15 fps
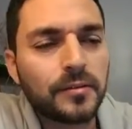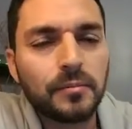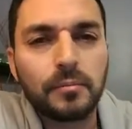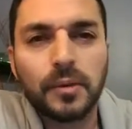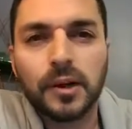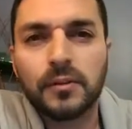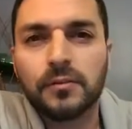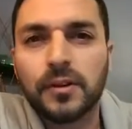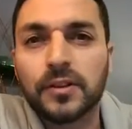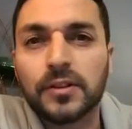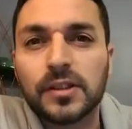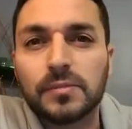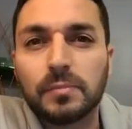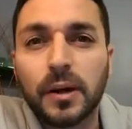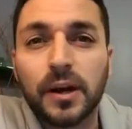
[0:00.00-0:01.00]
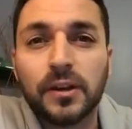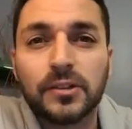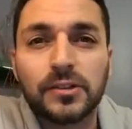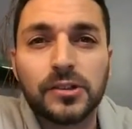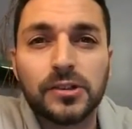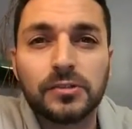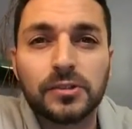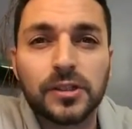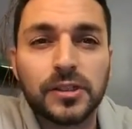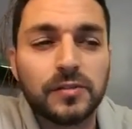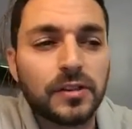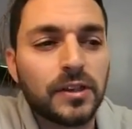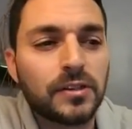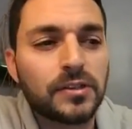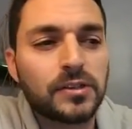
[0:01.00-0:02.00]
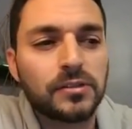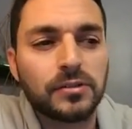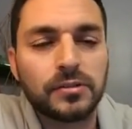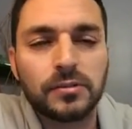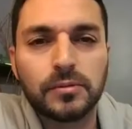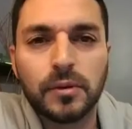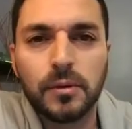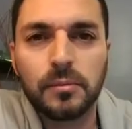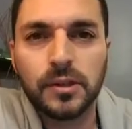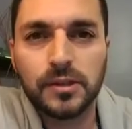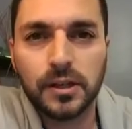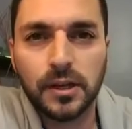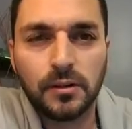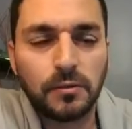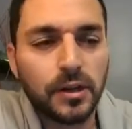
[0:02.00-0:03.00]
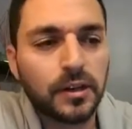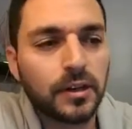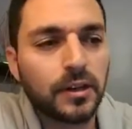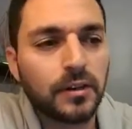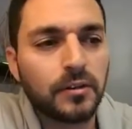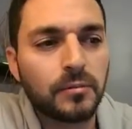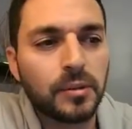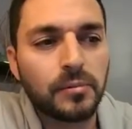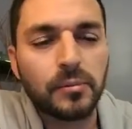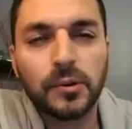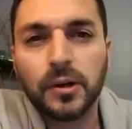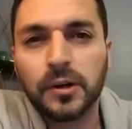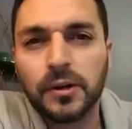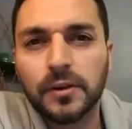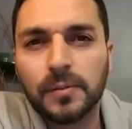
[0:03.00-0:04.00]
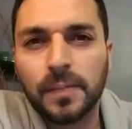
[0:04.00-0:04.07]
But I felt inspired to shoot this video, so I'm just gonna wait a little bit more.